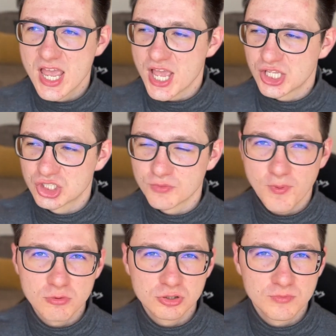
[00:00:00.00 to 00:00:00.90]
It's
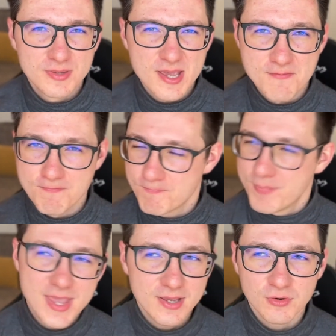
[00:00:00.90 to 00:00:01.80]
supposed to be a
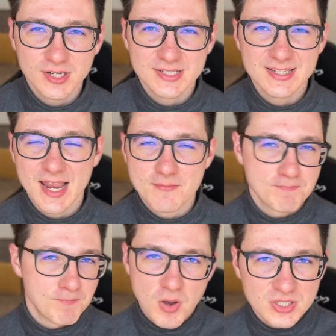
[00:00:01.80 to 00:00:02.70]
big redesign,
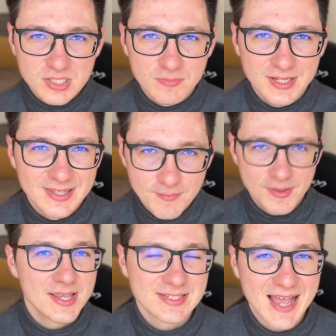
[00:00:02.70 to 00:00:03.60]
possibly the
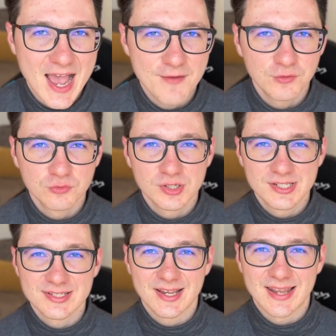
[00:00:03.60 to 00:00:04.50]
biggest iPhone
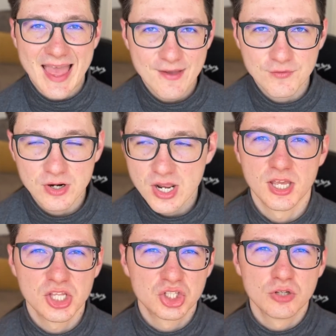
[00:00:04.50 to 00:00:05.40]
redesign ever.
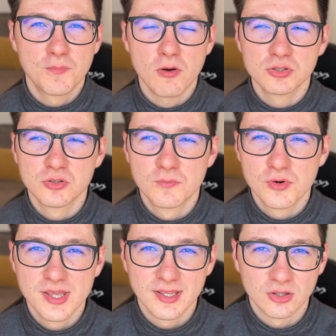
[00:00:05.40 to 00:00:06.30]
It's supposed to
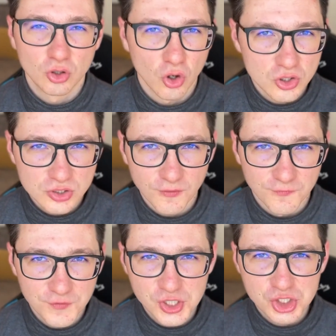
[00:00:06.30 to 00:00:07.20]
bring tons of
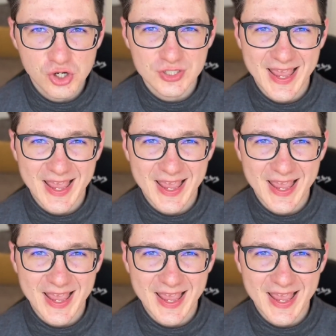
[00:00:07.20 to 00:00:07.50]
features